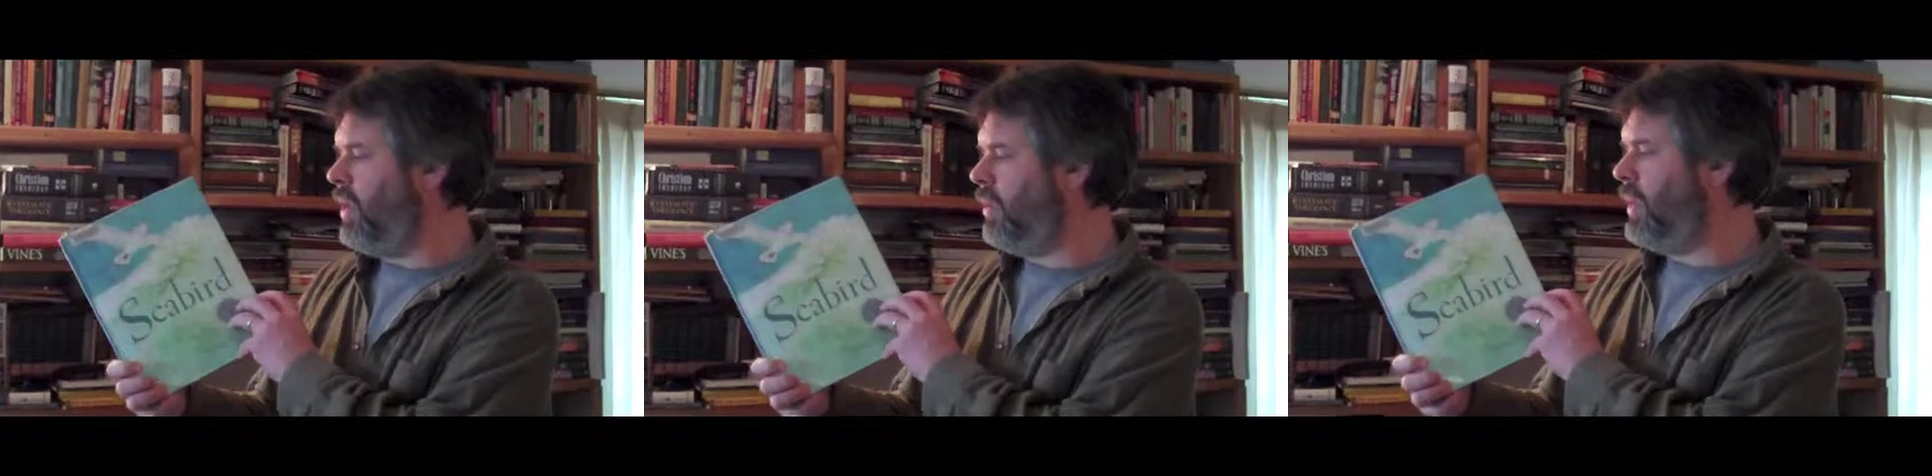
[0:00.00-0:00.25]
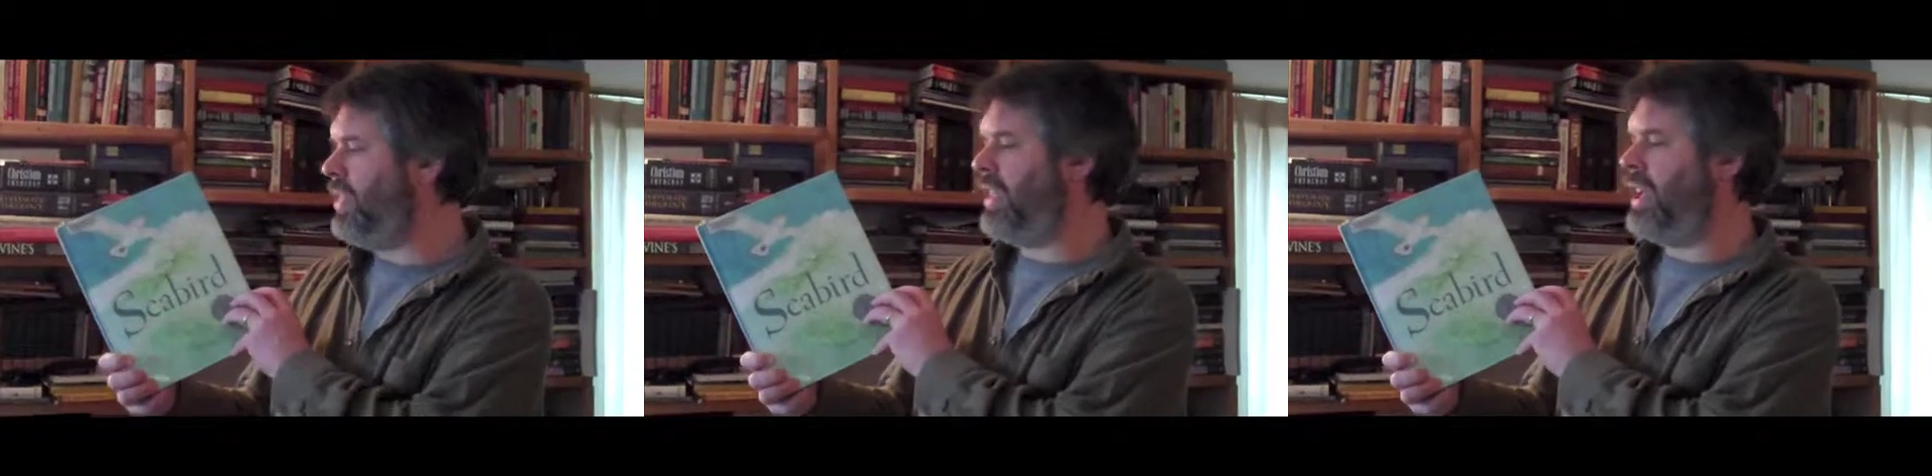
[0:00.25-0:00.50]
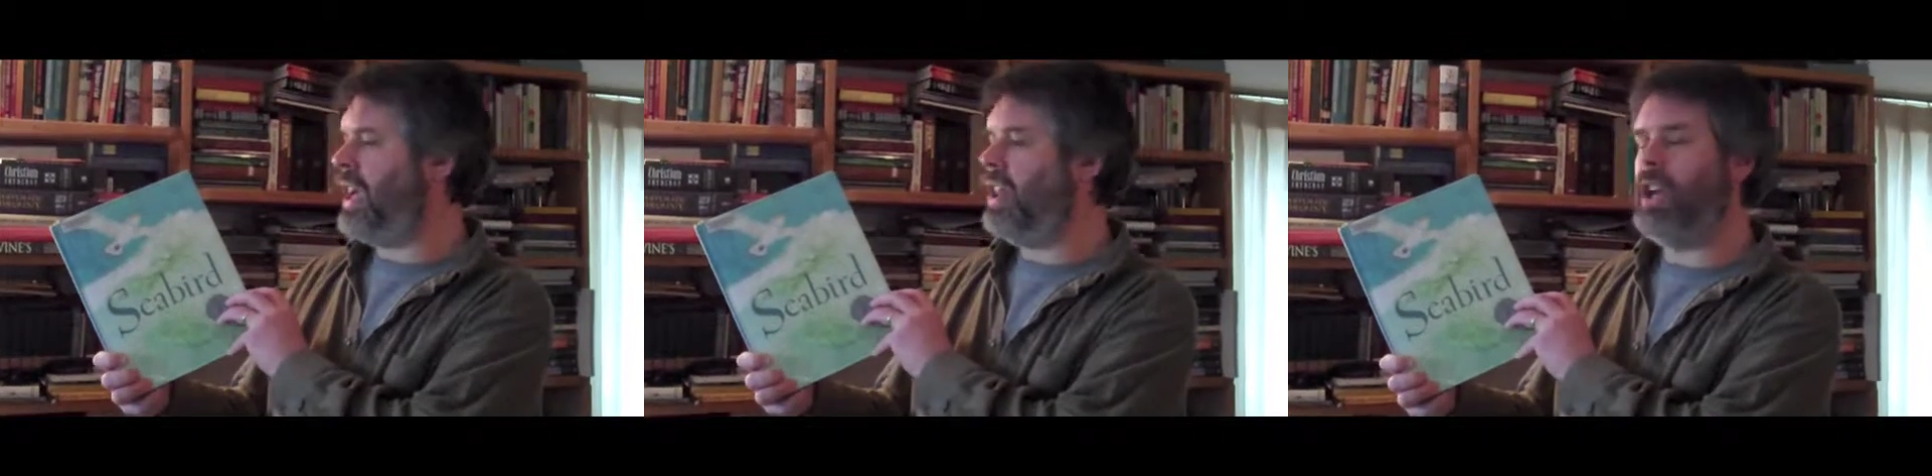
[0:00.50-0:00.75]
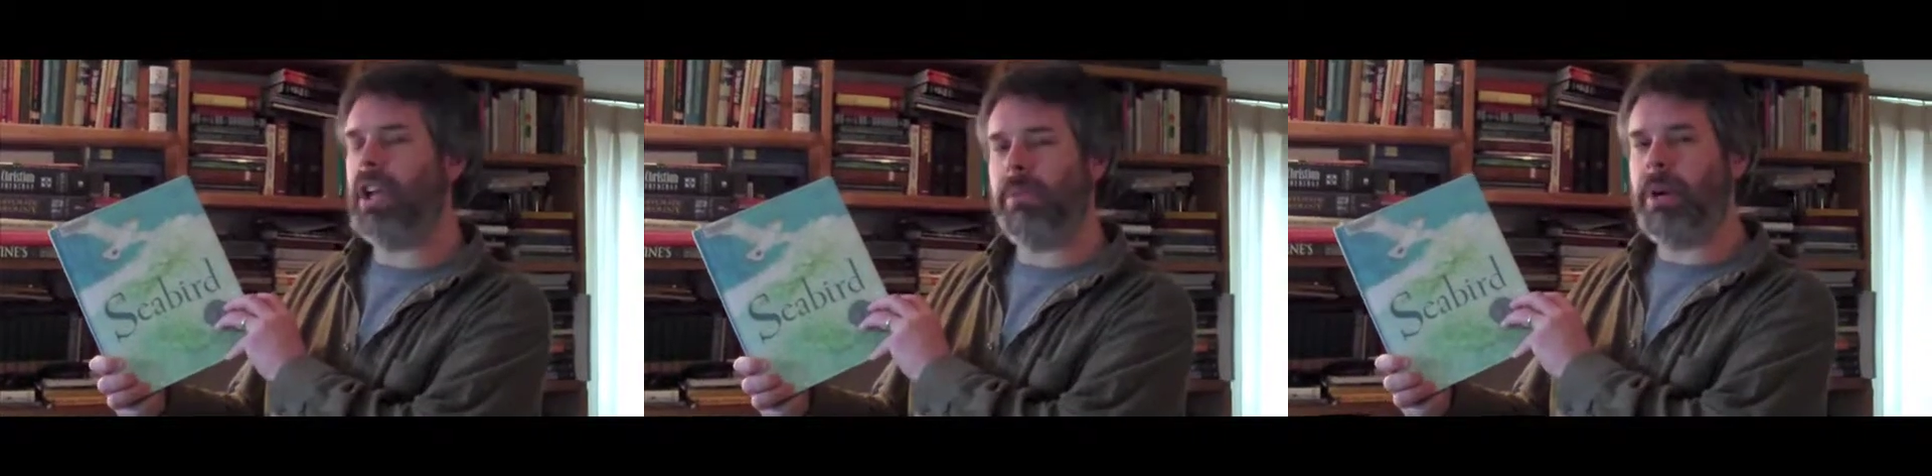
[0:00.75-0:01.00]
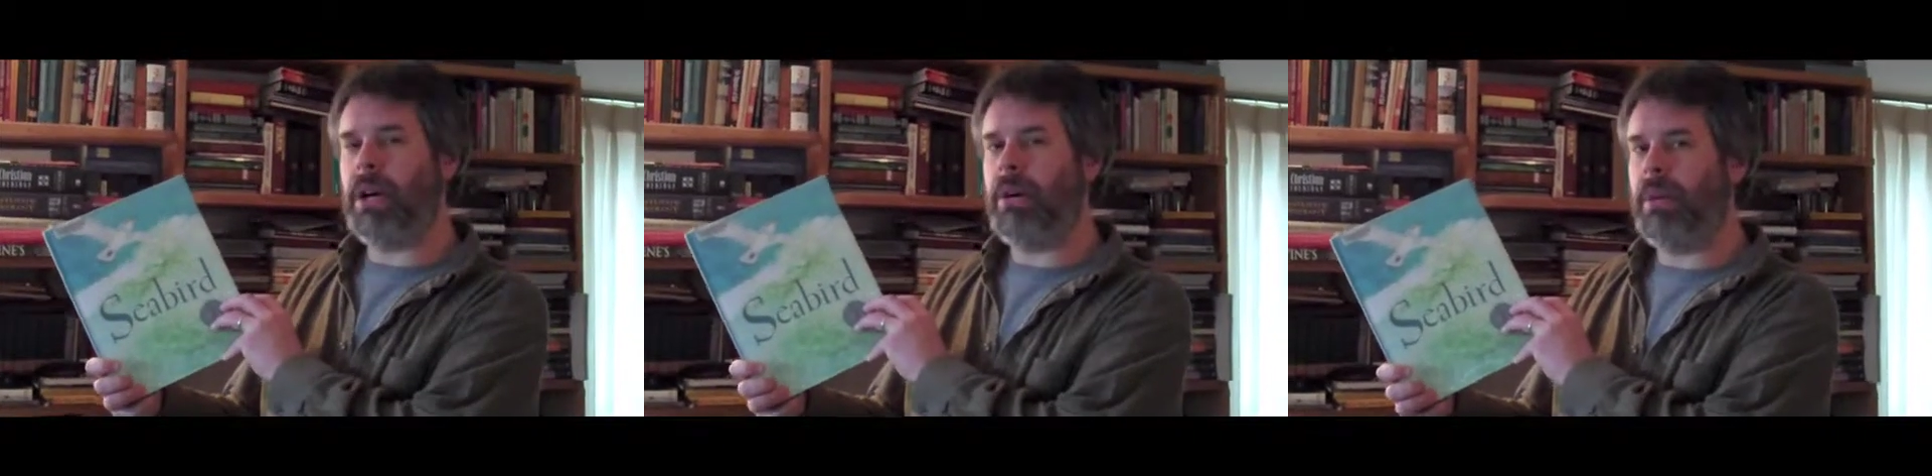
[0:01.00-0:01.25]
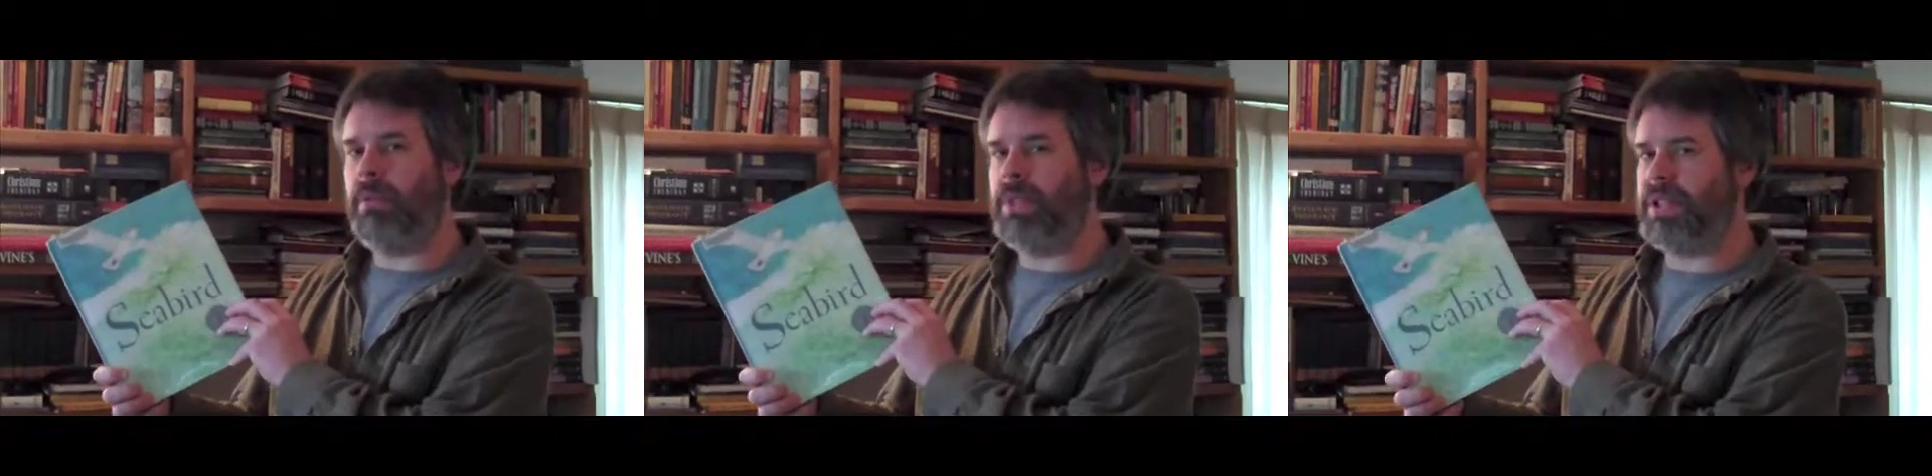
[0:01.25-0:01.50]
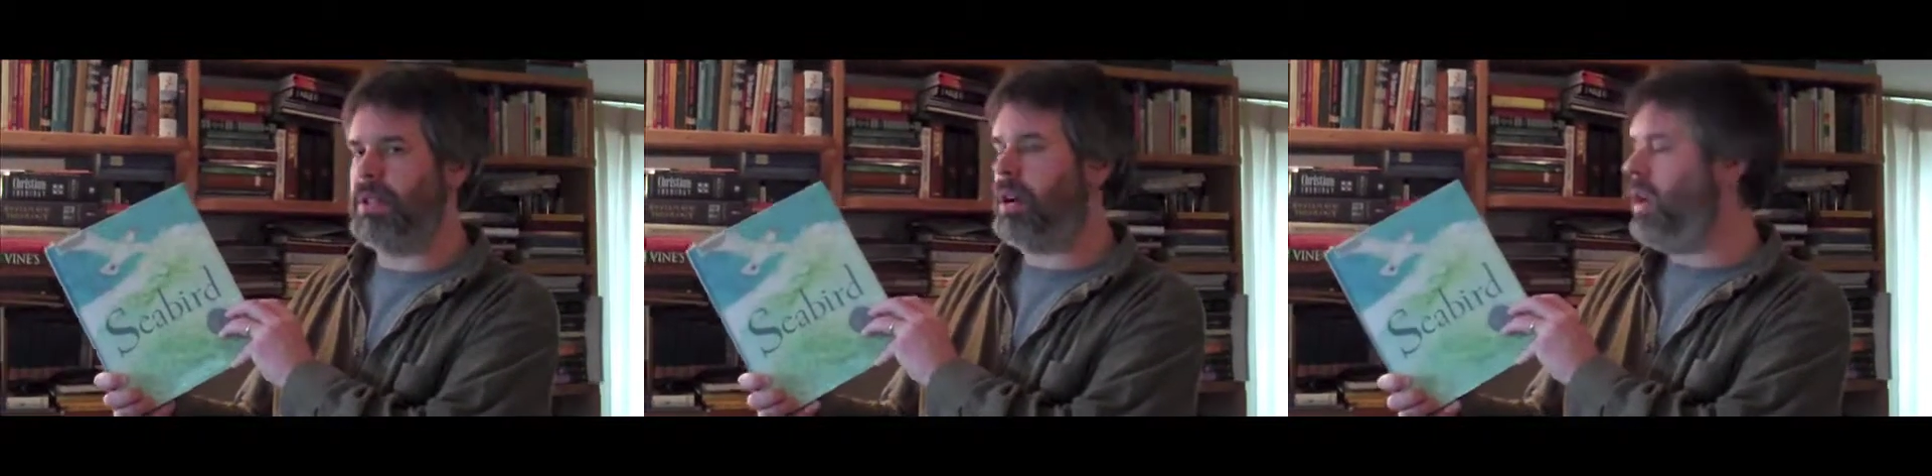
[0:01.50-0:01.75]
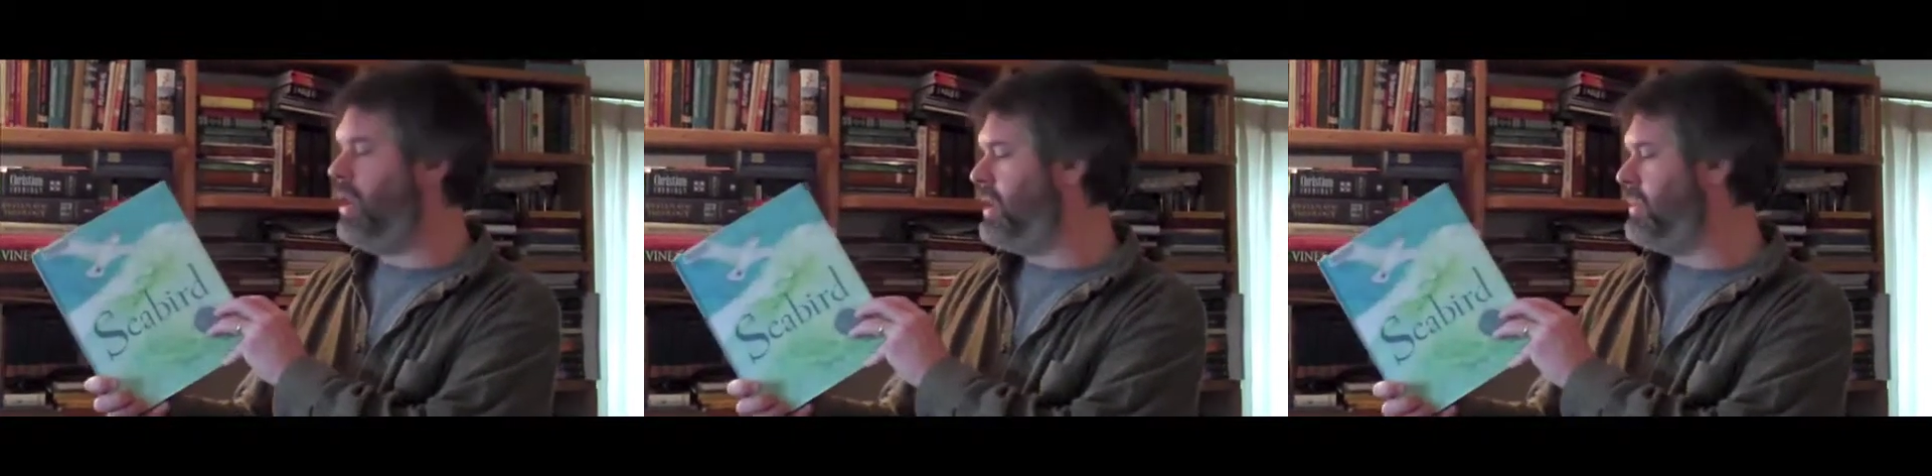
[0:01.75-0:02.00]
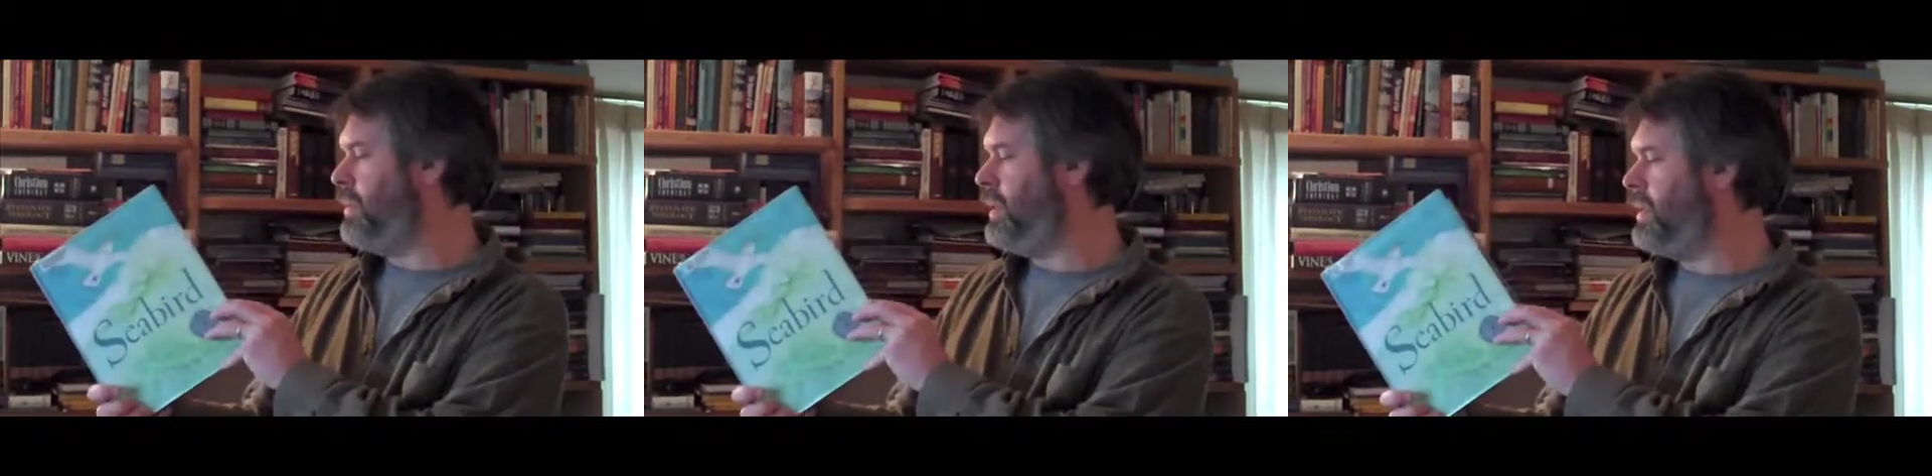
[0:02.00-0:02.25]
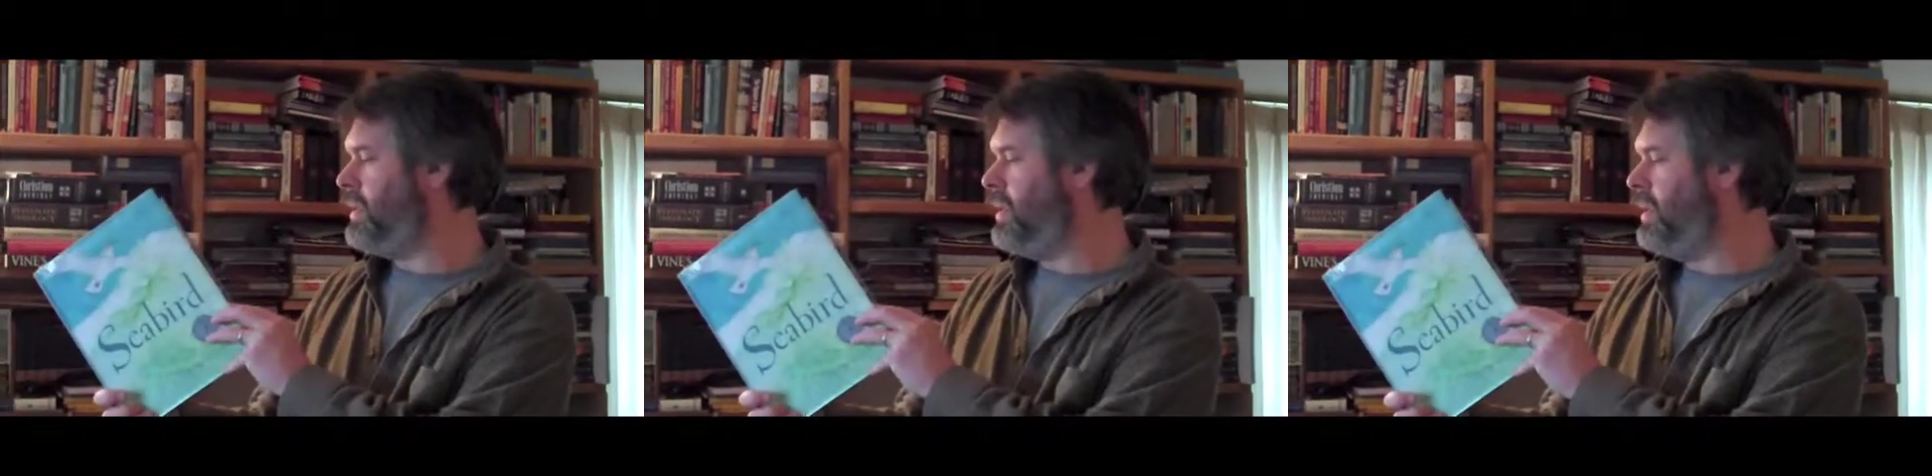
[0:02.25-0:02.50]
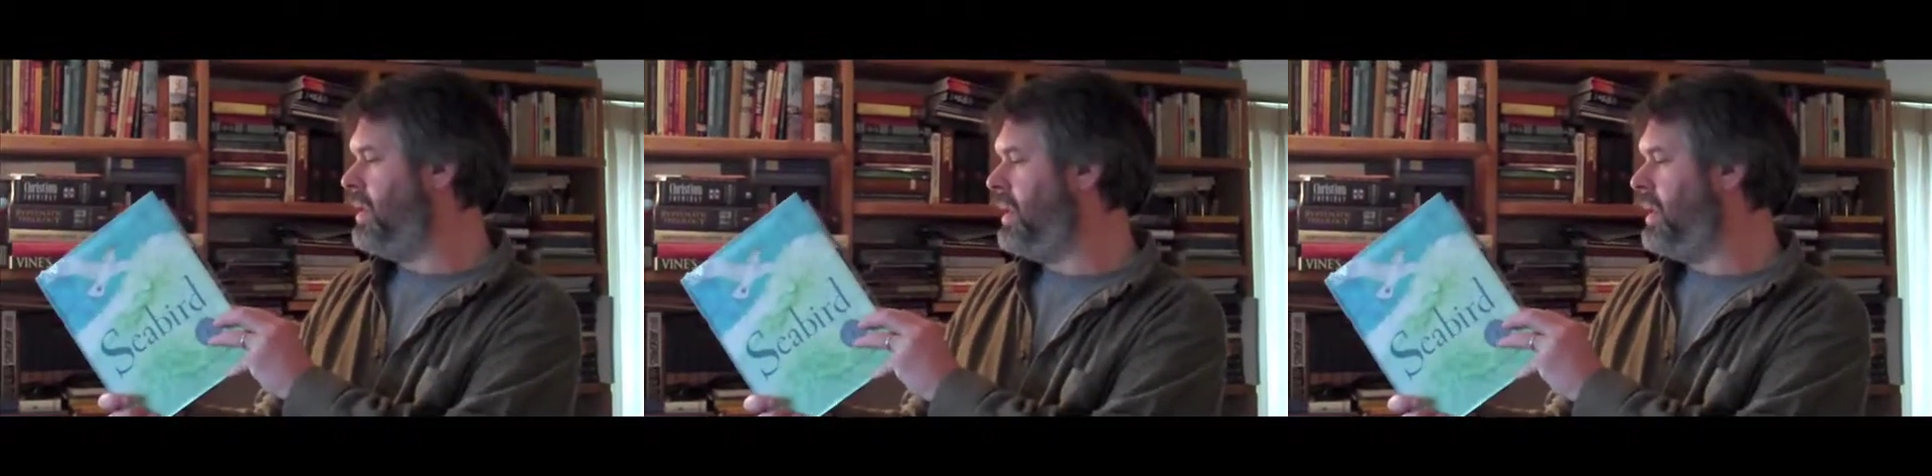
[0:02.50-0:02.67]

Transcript: one thing I like about Mr. Holling's books